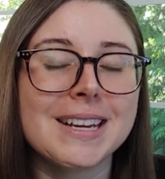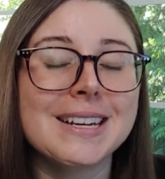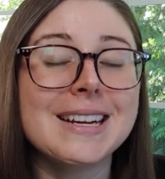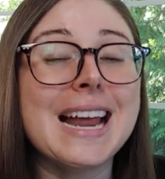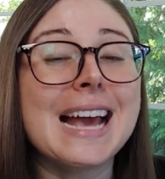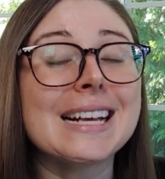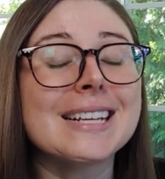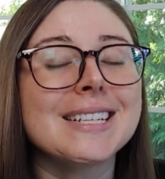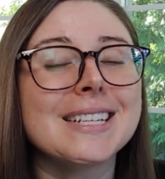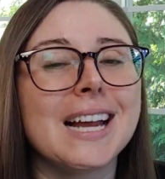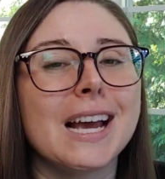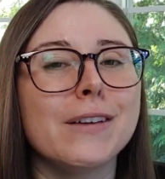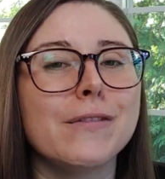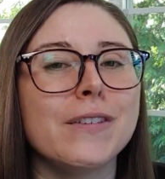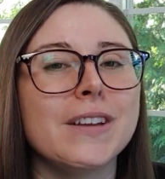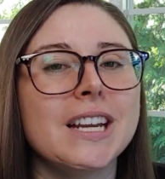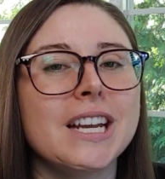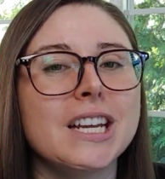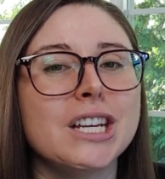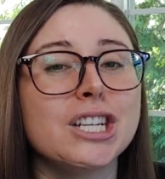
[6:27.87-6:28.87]
Next, I
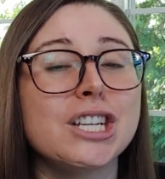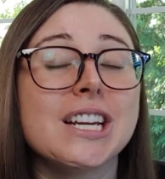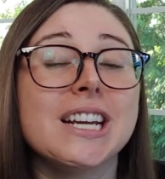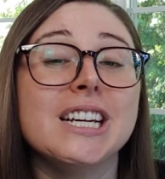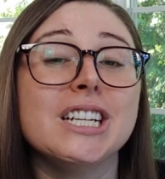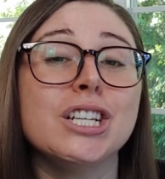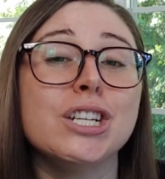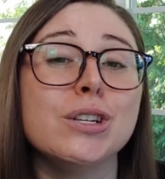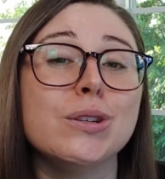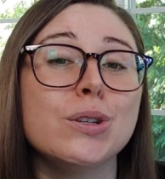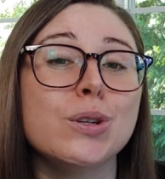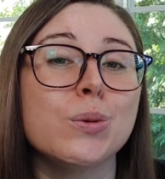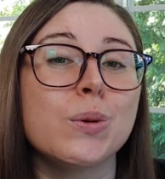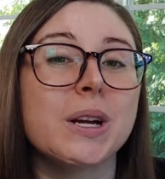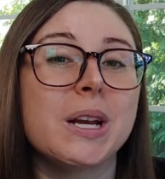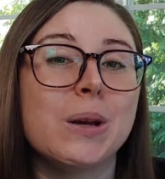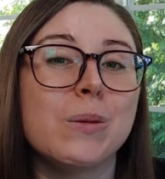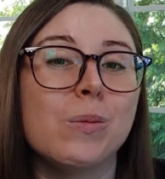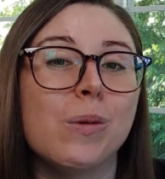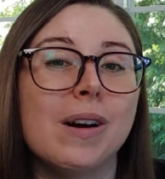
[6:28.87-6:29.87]
finished issue
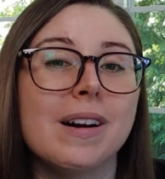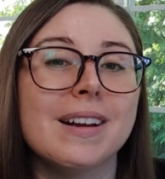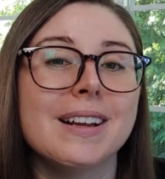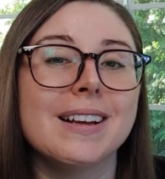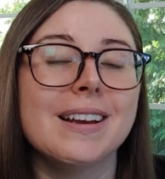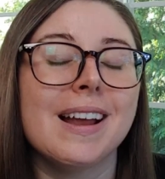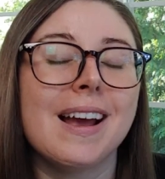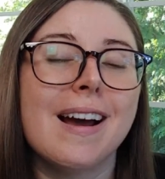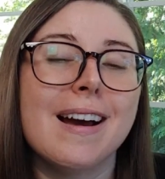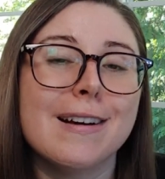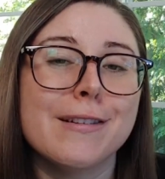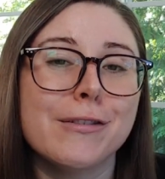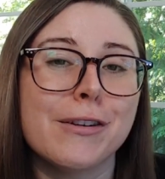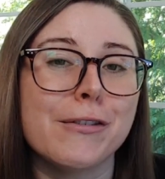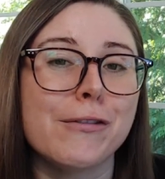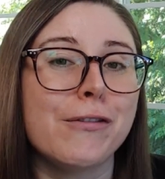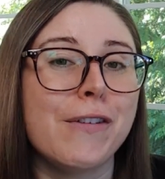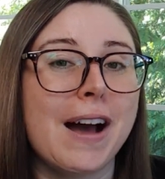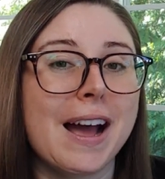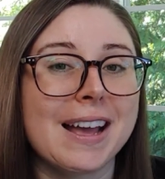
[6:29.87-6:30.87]
21
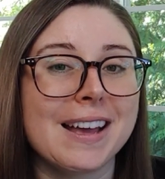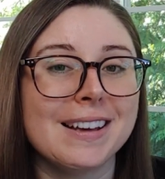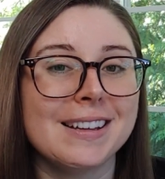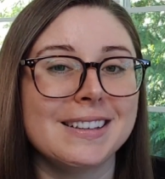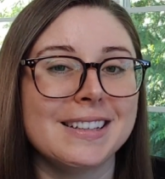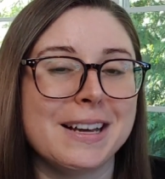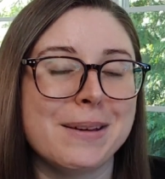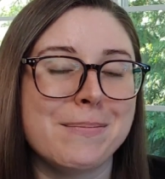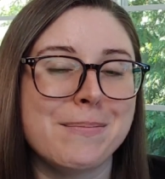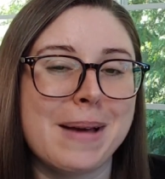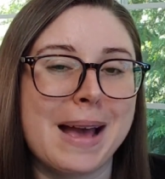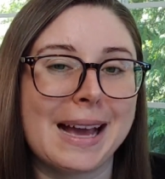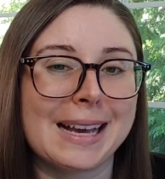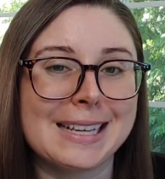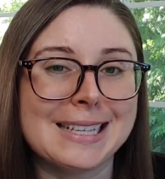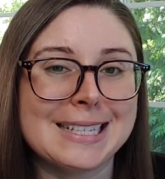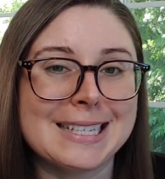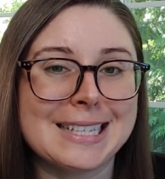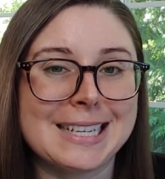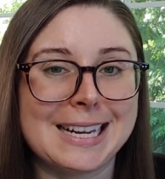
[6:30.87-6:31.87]
of FIYAH Lit
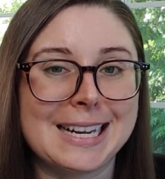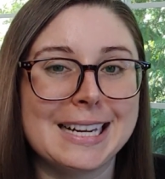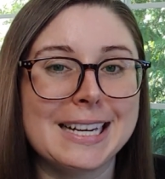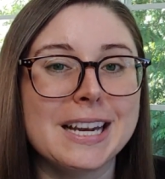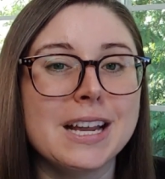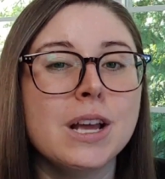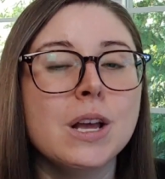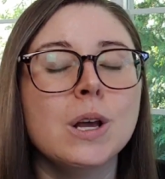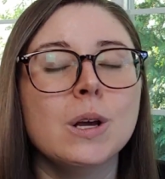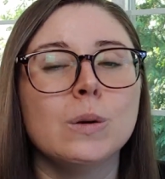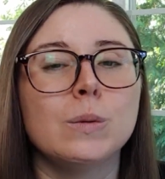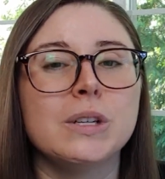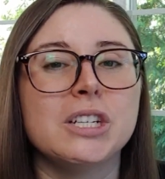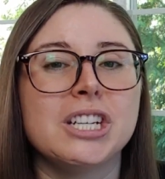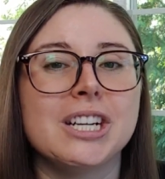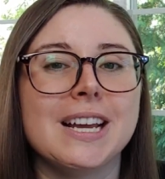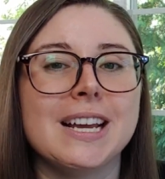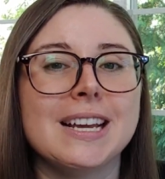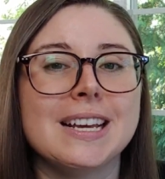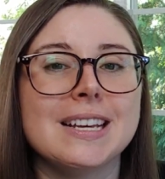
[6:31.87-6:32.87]
Magazine,
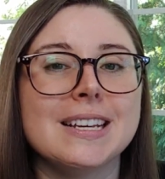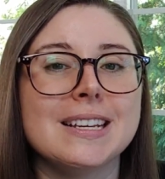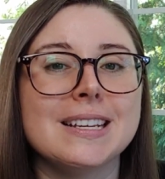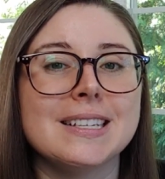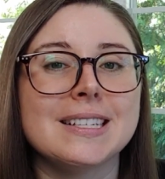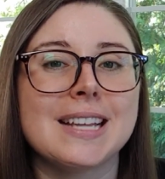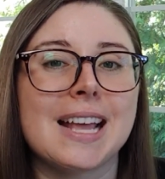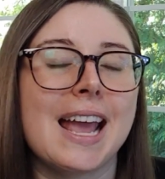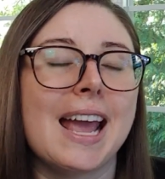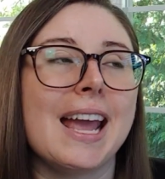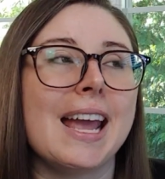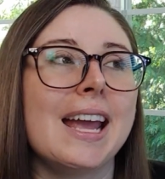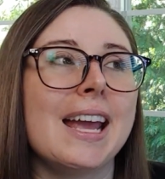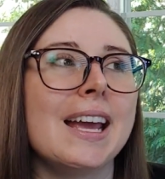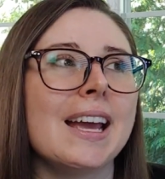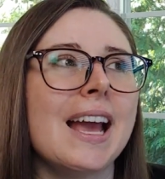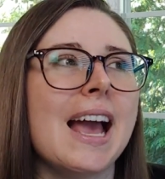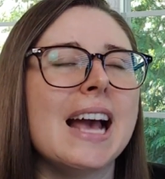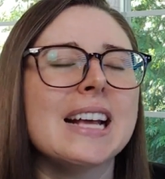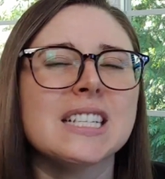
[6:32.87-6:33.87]
which is
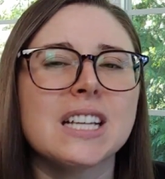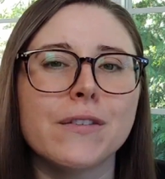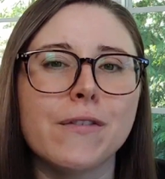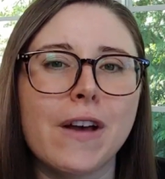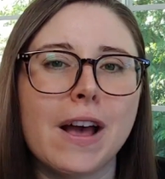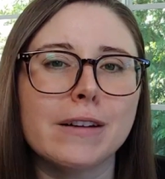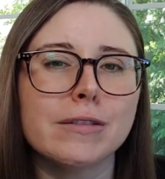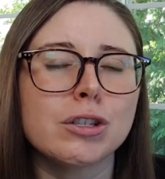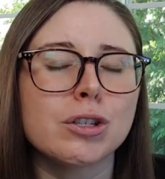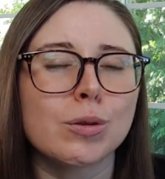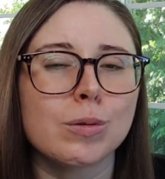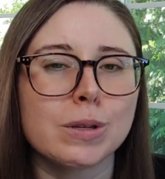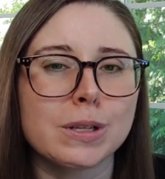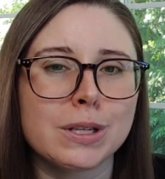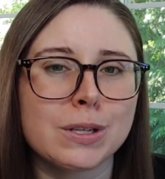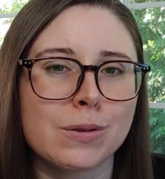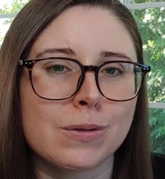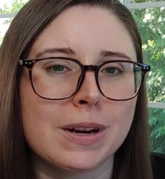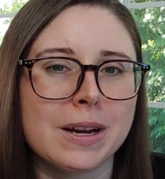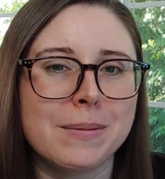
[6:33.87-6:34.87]
a SFF short
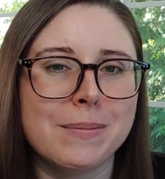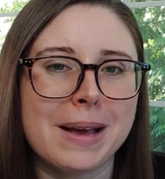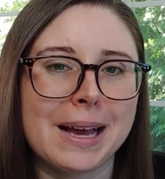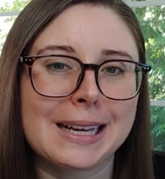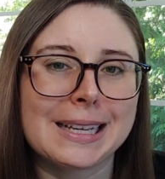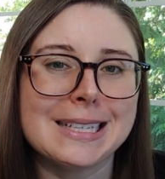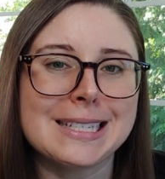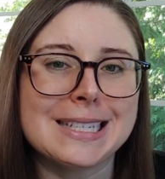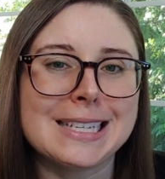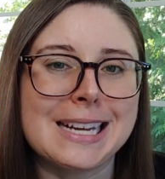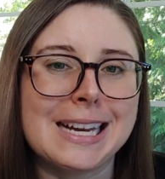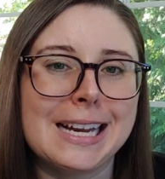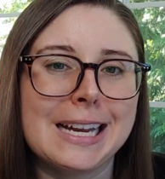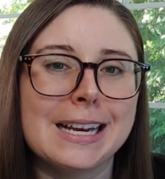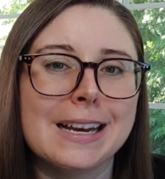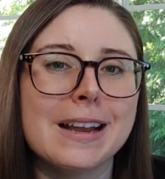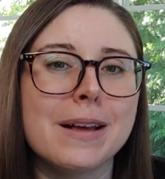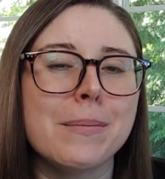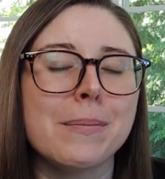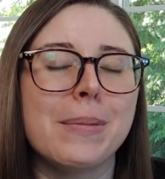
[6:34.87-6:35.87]
story
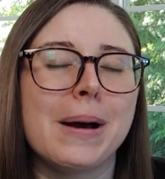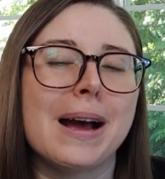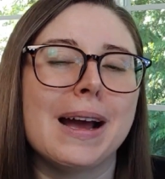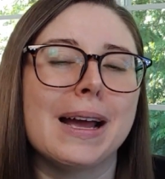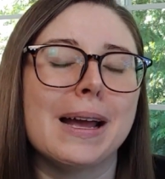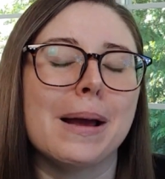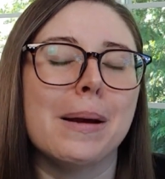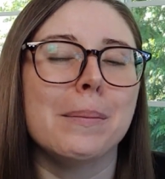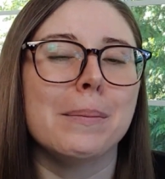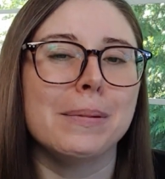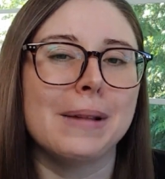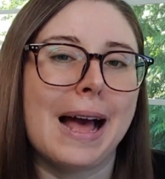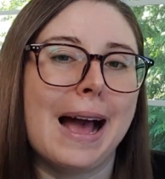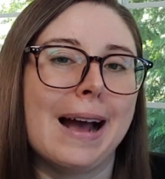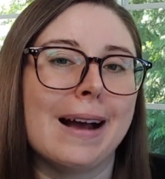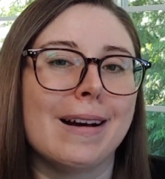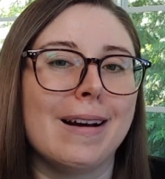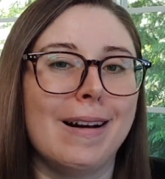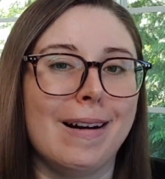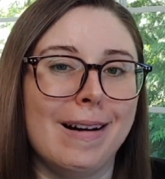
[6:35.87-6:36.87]
magazine by
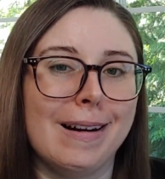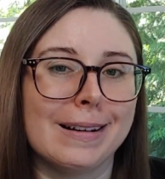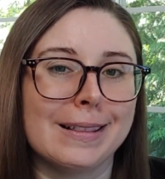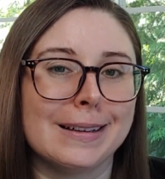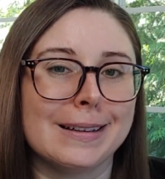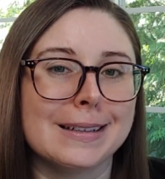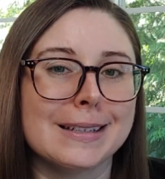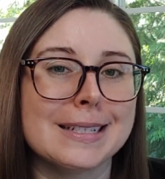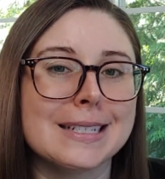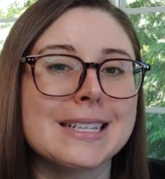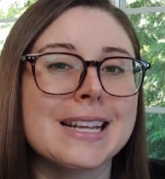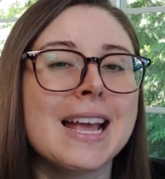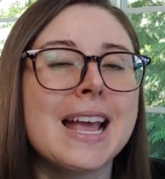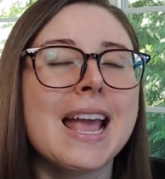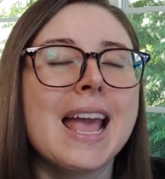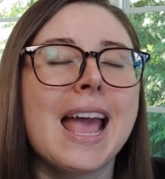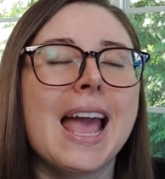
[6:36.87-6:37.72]
Black authors.